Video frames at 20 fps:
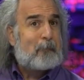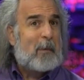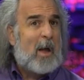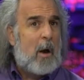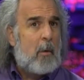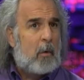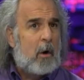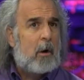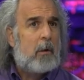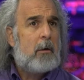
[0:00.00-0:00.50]

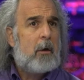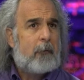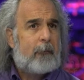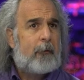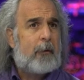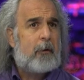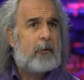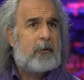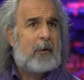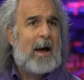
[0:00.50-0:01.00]
I want to look for
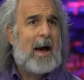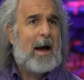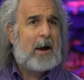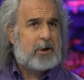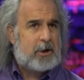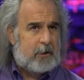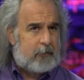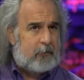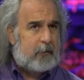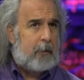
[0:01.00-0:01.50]
those
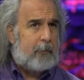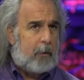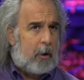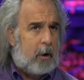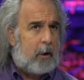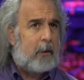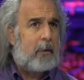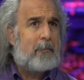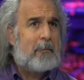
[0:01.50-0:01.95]
hashes. They're part of the